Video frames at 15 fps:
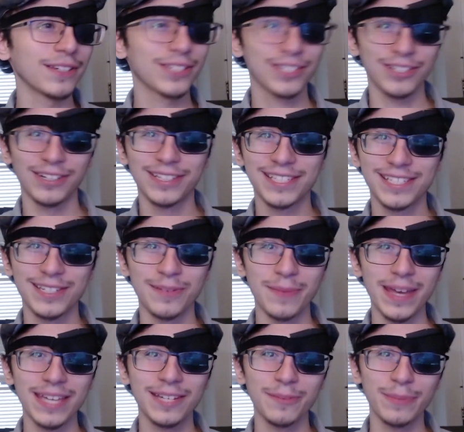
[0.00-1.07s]
starts to
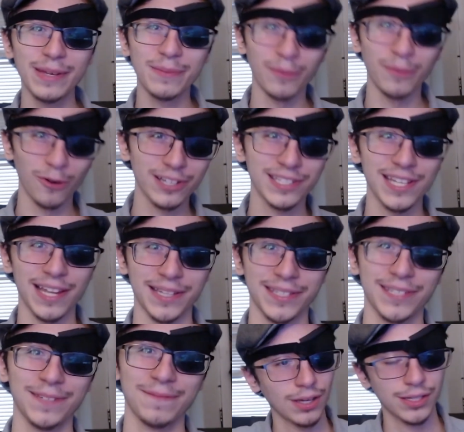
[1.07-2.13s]
make a bit more
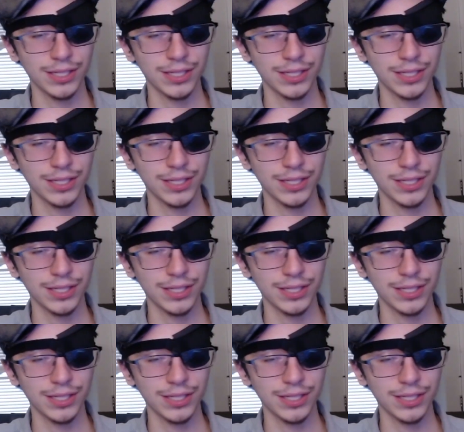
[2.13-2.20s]
sense.